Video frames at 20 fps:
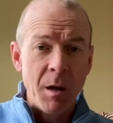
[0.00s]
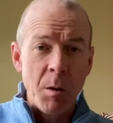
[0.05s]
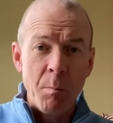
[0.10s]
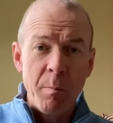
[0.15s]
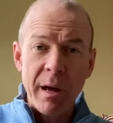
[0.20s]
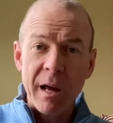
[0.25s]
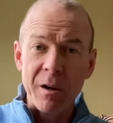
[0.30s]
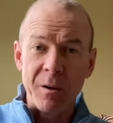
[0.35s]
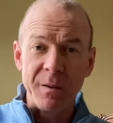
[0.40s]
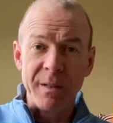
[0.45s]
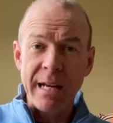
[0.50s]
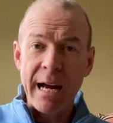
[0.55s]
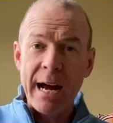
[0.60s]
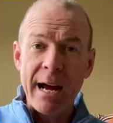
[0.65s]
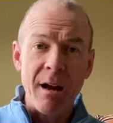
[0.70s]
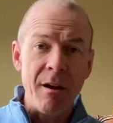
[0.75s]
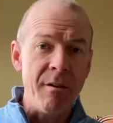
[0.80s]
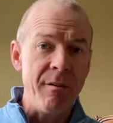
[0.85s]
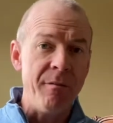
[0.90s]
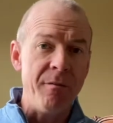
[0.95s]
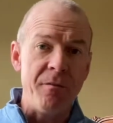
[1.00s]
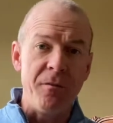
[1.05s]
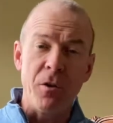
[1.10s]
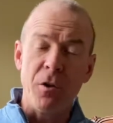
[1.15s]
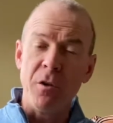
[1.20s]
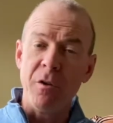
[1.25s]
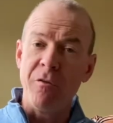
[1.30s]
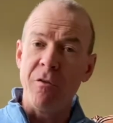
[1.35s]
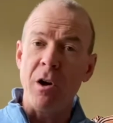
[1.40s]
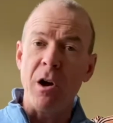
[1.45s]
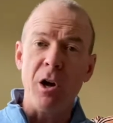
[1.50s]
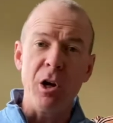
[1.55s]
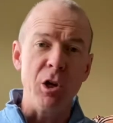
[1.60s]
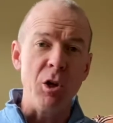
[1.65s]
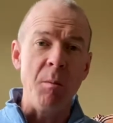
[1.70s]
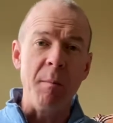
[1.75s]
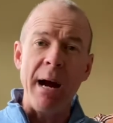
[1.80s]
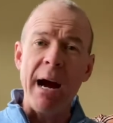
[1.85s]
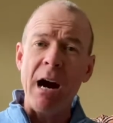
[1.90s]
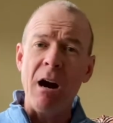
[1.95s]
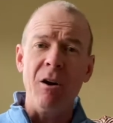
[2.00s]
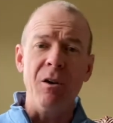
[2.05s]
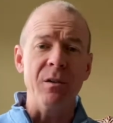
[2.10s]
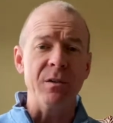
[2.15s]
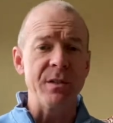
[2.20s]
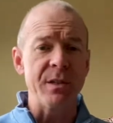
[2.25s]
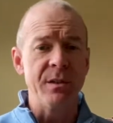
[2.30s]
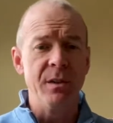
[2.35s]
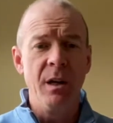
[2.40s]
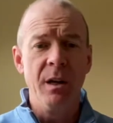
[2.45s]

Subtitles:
pedal down, full volume out.